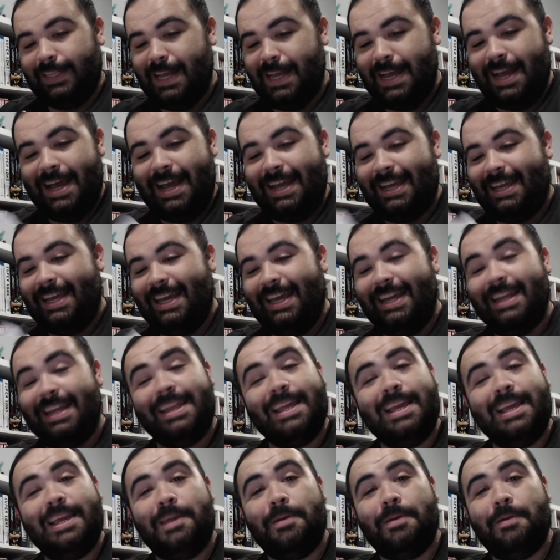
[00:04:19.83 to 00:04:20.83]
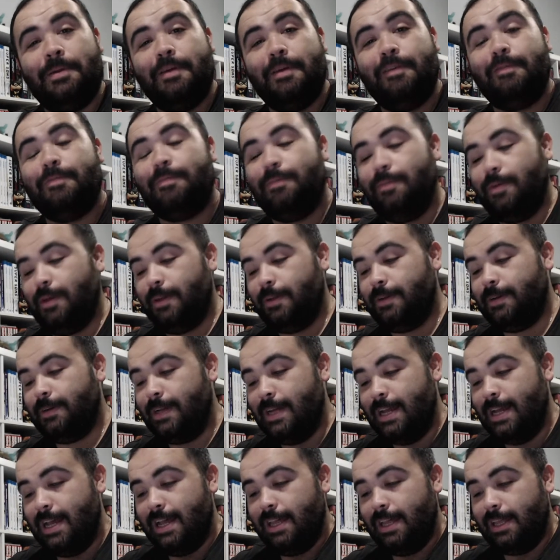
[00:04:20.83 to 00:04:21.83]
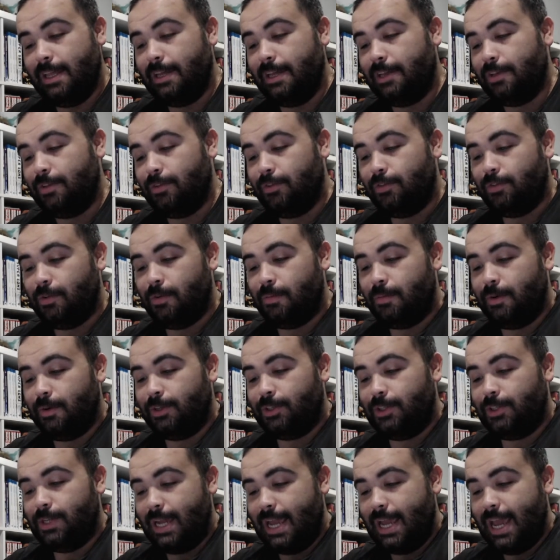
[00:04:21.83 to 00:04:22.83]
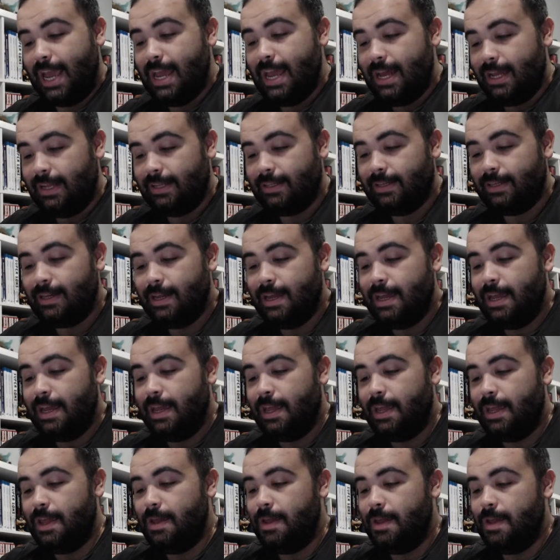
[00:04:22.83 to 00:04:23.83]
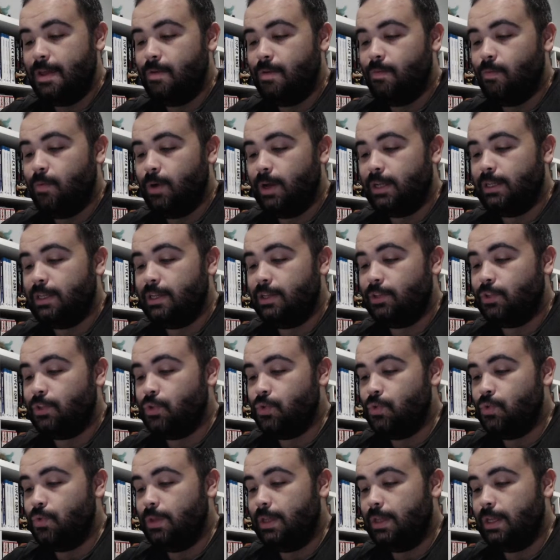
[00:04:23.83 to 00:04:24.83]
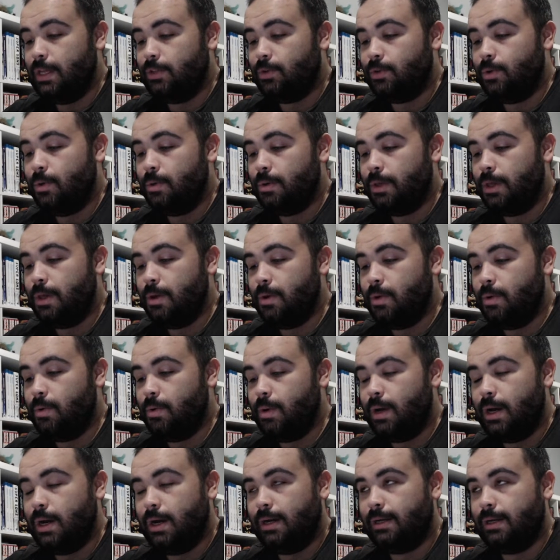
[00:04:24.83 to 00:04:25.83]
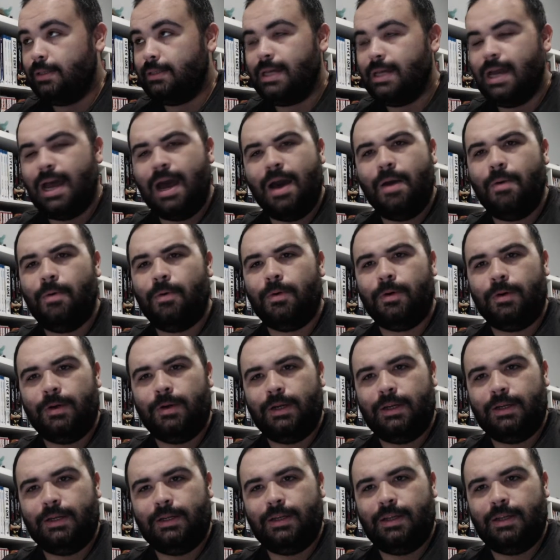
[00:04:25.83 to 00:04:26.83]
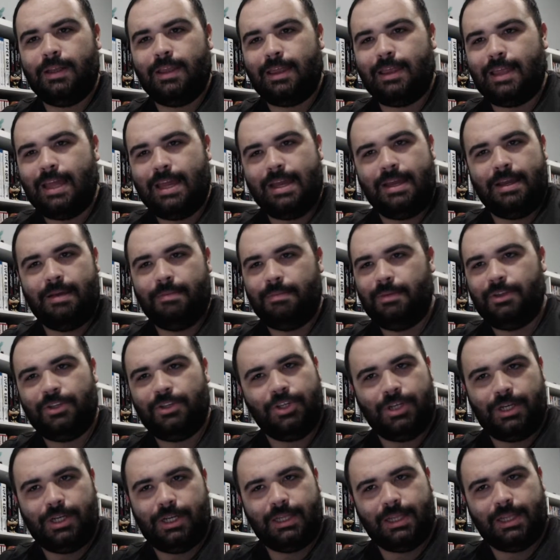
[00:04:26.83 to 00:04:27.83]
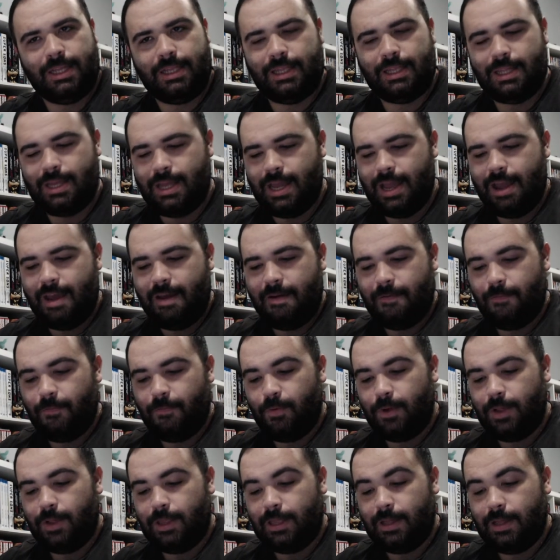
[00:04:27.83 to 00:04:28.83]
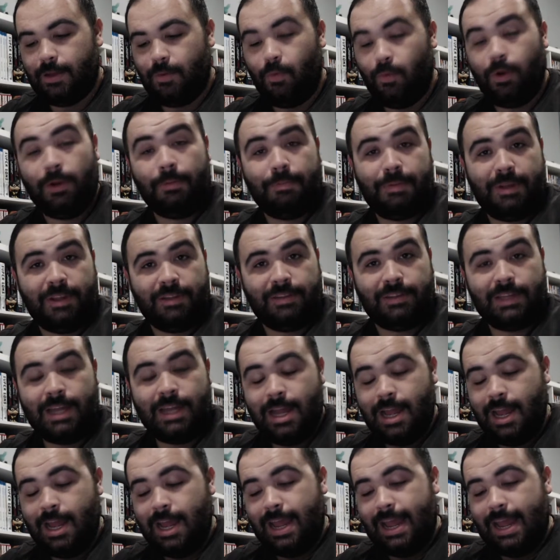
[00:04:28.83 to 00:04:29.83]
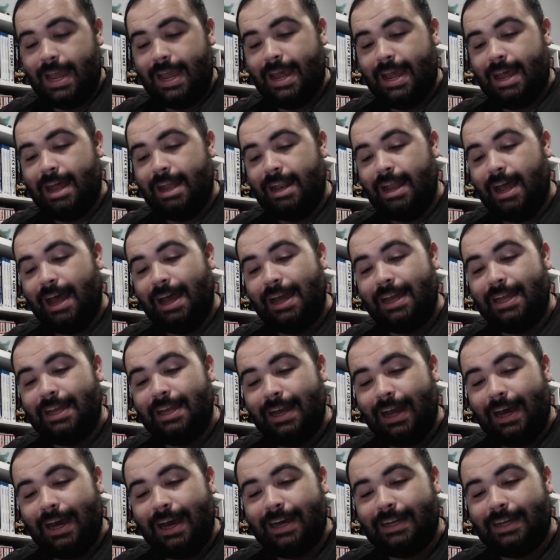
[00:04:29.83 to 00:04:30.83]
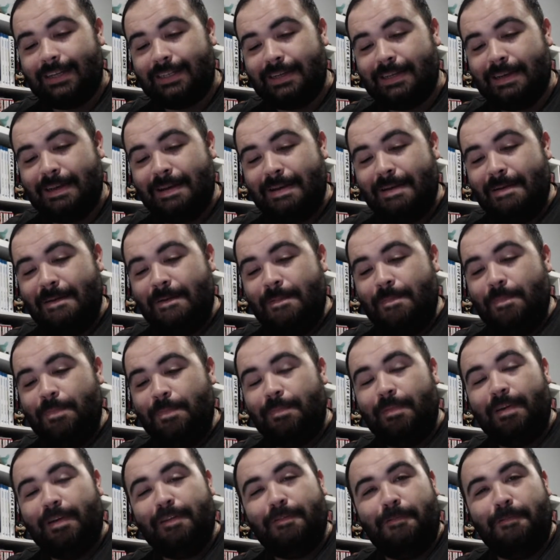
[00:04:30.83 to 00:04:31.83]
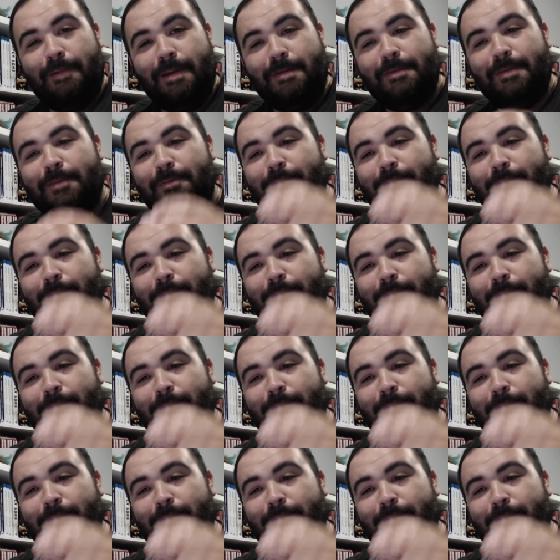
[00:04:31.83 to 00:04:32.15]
I can't thank you enough, brother. Thank you so much. And he went to the Tokyo Tower thingamajig that they have with One Piece. And I got my favorite